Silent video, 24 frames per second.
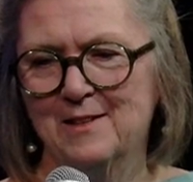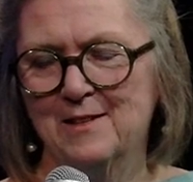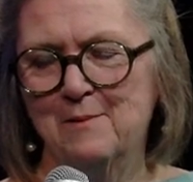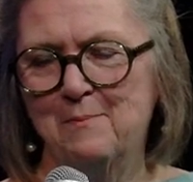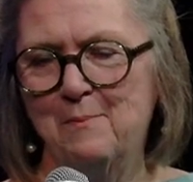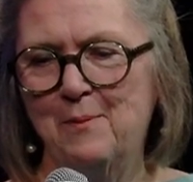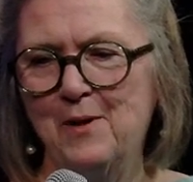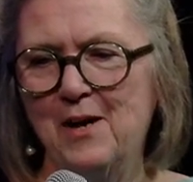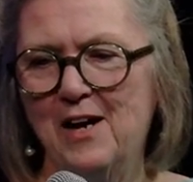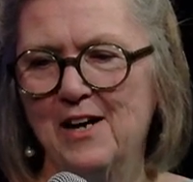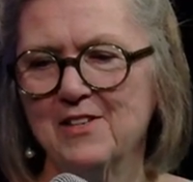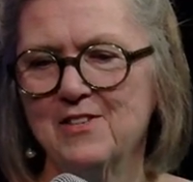
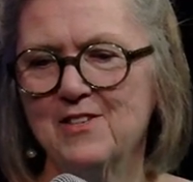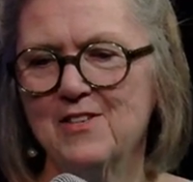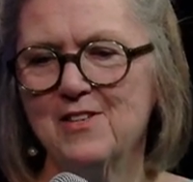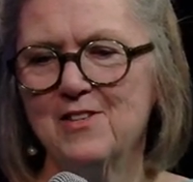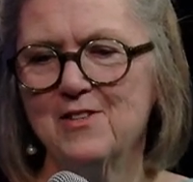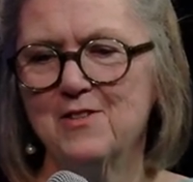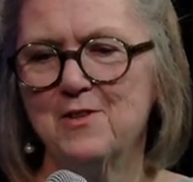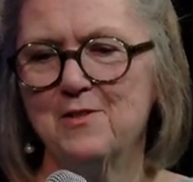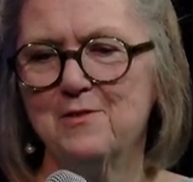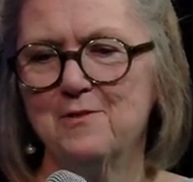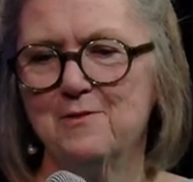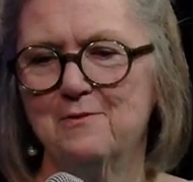the
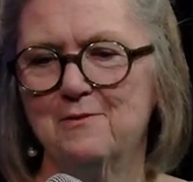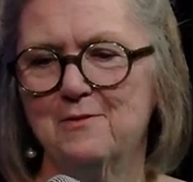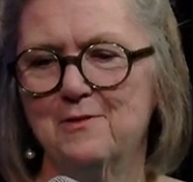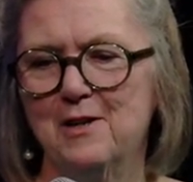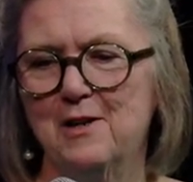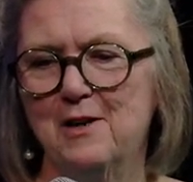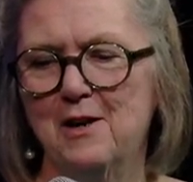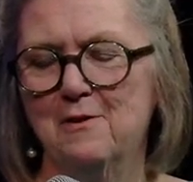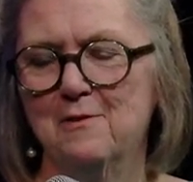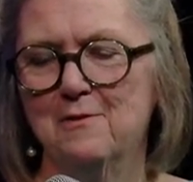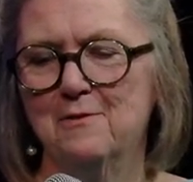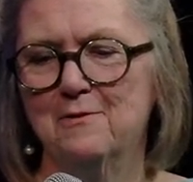process
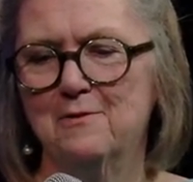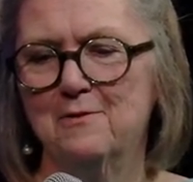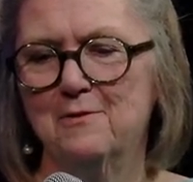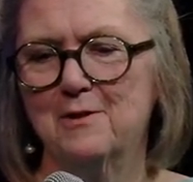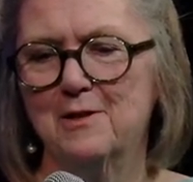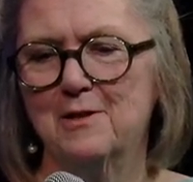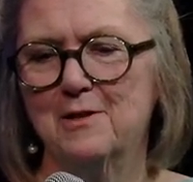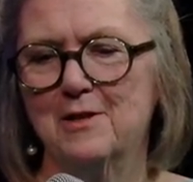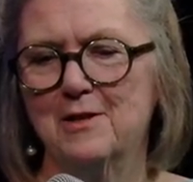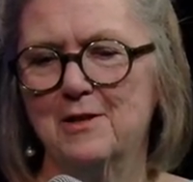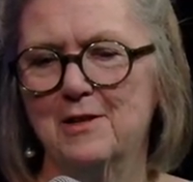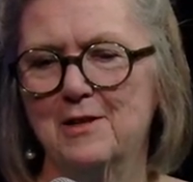of
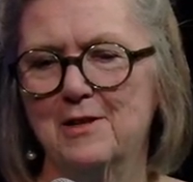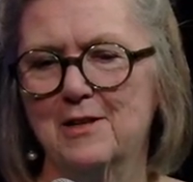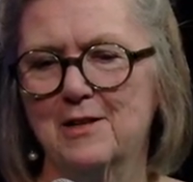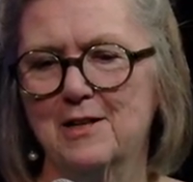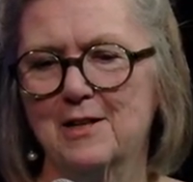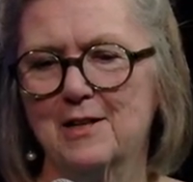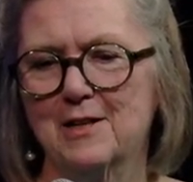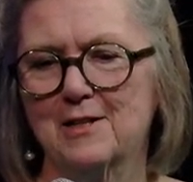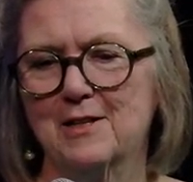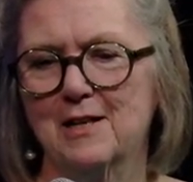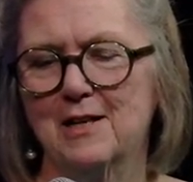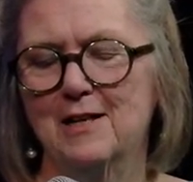
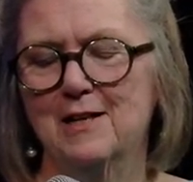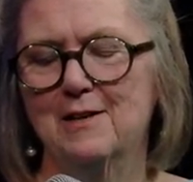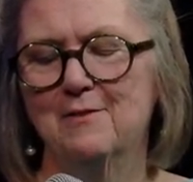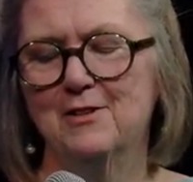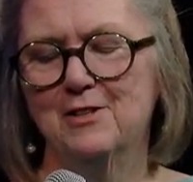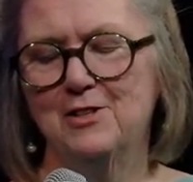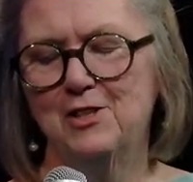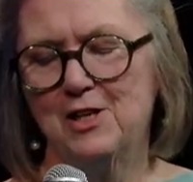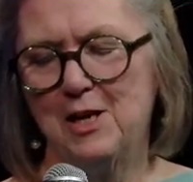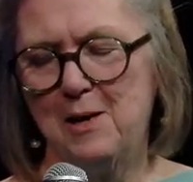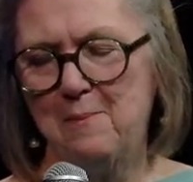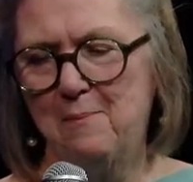
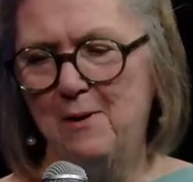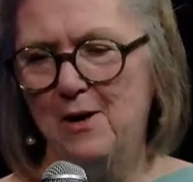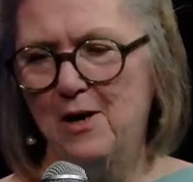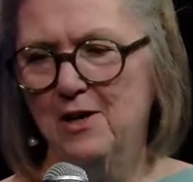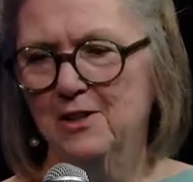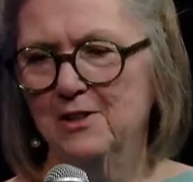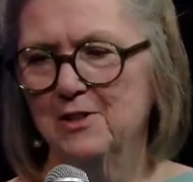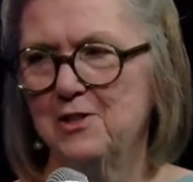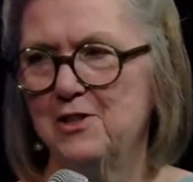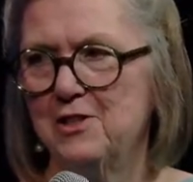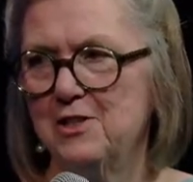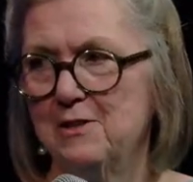a
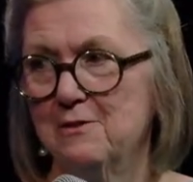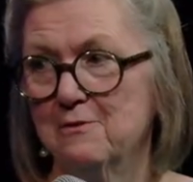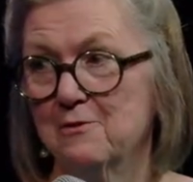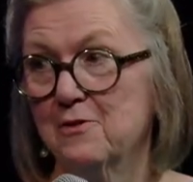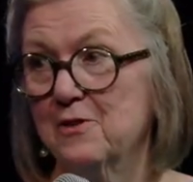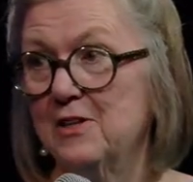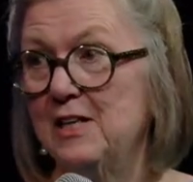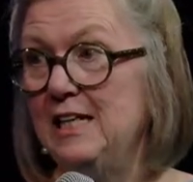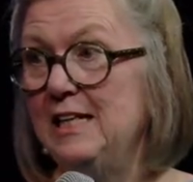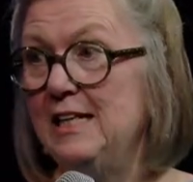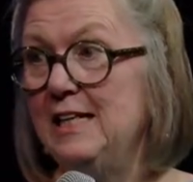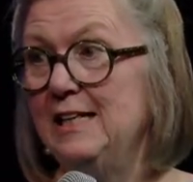typology
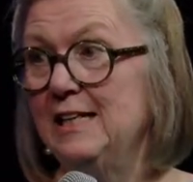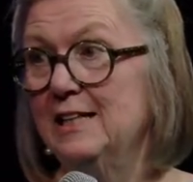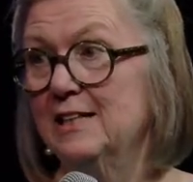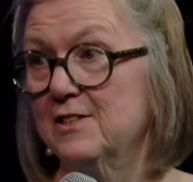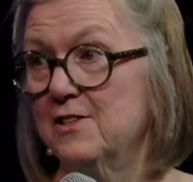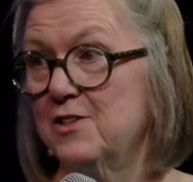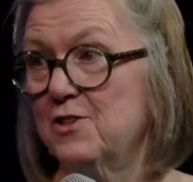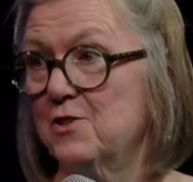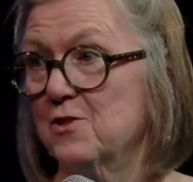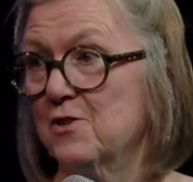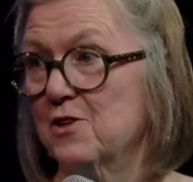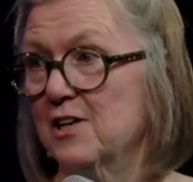of
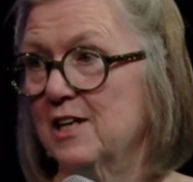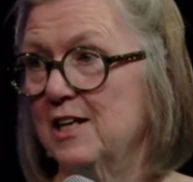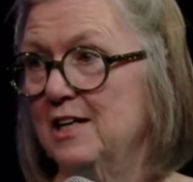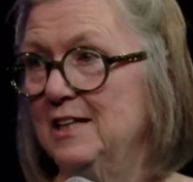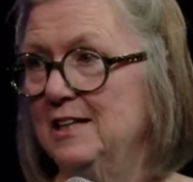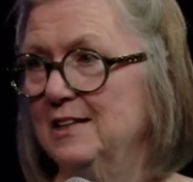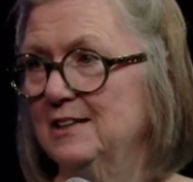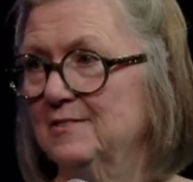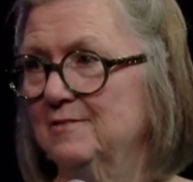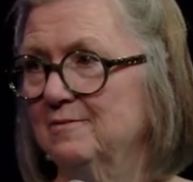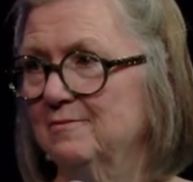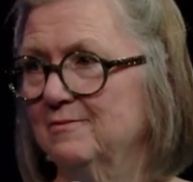reading a
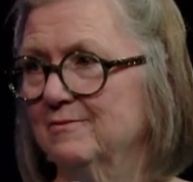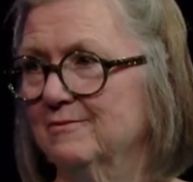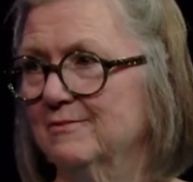story.